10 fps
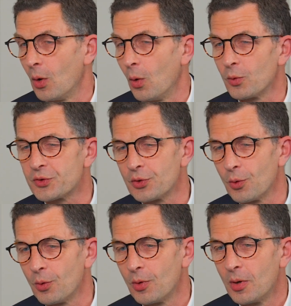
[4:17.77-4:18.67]

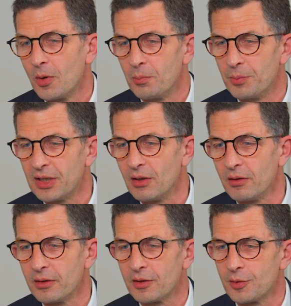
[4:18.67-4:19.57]
Also,
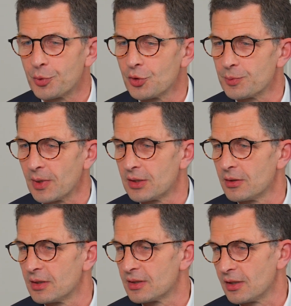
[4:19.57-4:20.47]
beyond the prospect you
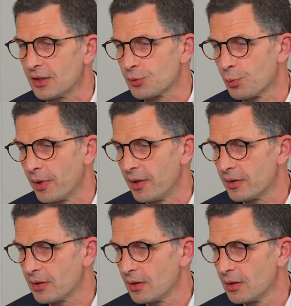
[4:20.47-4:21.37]
discuss
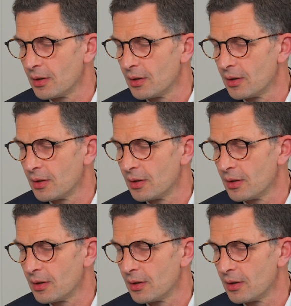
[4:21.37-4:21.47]
with,